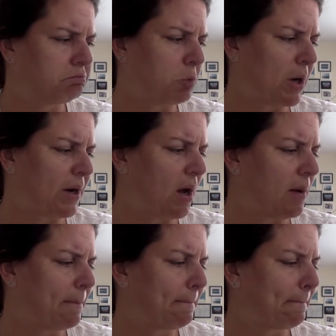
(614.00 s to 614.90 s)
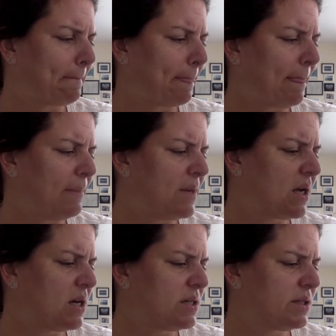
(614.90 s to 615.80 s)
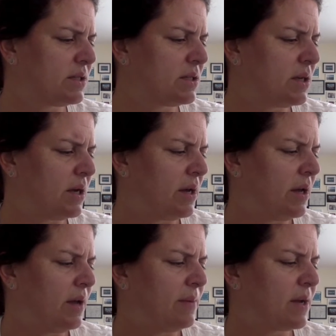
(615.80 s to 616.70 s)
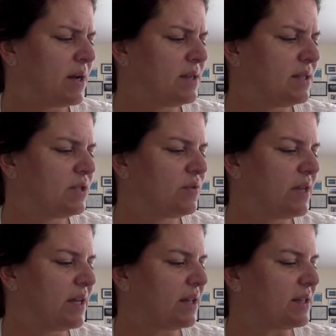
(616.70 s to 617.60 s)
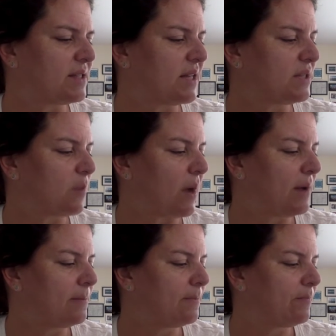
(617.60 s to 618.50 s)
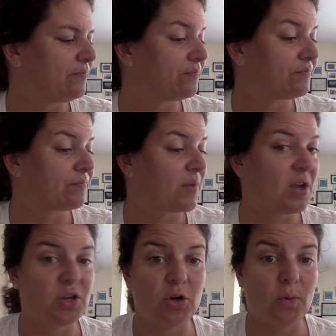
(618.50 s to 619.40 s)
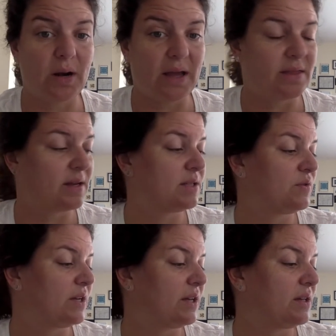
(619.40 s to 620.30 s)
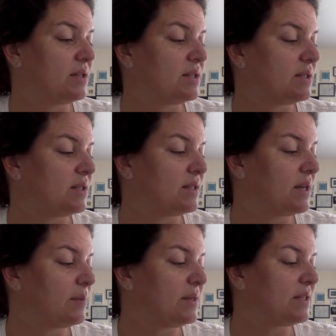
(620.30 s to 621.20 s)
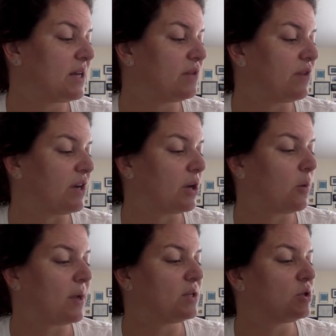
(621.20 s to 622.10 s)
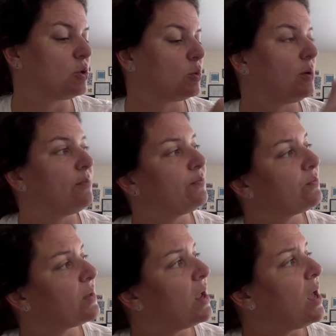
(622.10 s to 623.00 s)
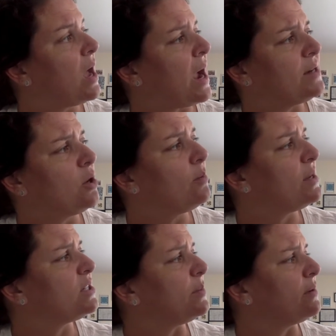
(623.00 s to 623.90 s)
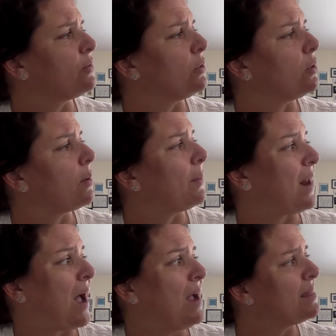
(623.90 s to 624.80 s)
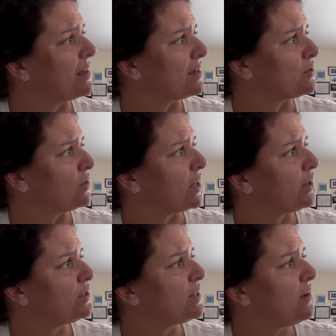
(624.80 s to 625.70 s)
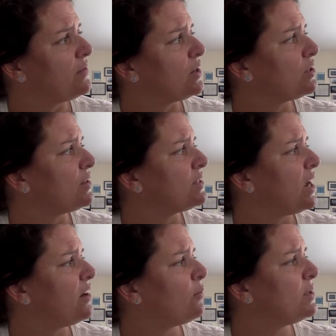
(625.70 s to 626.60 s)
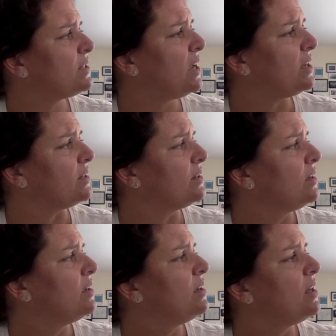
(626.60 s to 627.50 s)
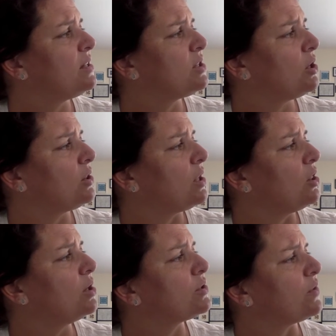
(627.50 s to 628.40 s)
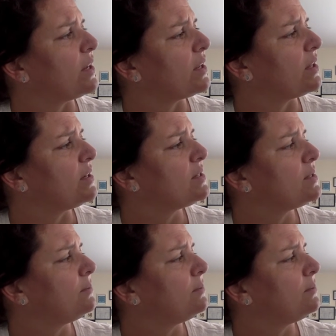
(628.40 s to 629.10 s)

Why not? Because it's ridiculous, that's why. You know what I think is ridiculous? The centipede said, grinning away as usual. I don't mean to be rude, but I think it's ridiculous to have ears on the side of one's head. It certainly looks ridiculous.